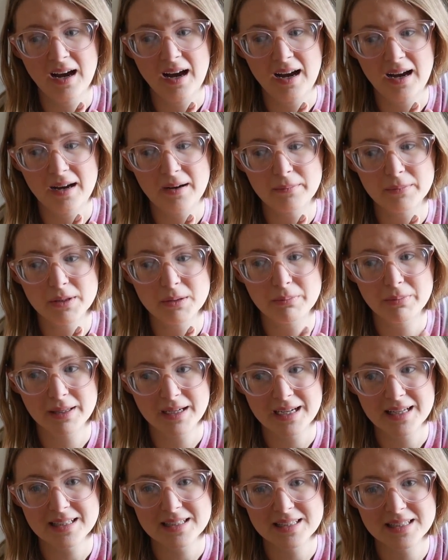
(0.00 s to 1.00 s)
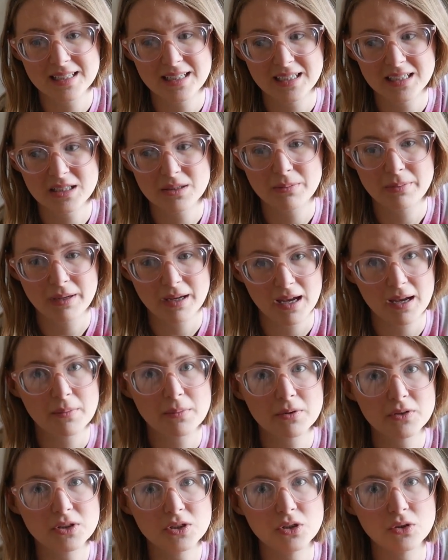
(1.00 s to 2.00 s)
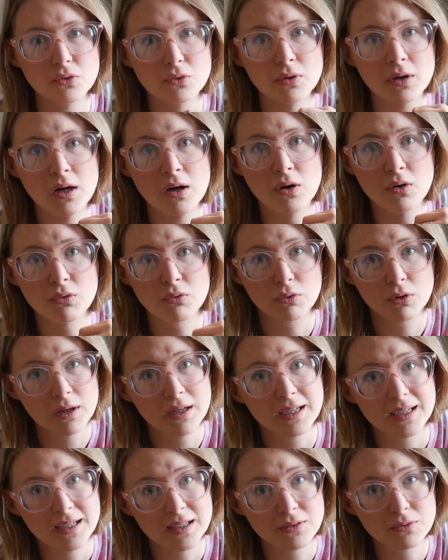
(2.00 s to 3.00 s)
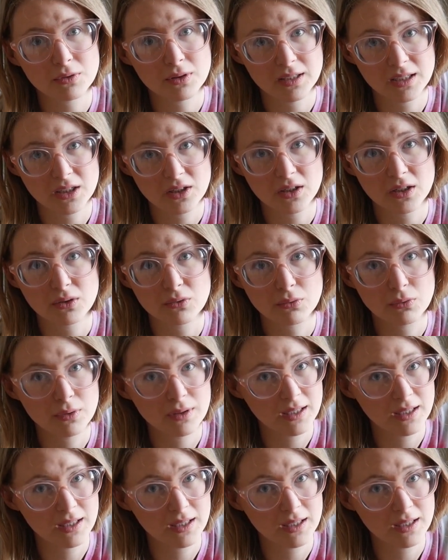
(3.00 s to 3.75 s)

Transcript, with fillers: um, the plants need to be able to root in really good,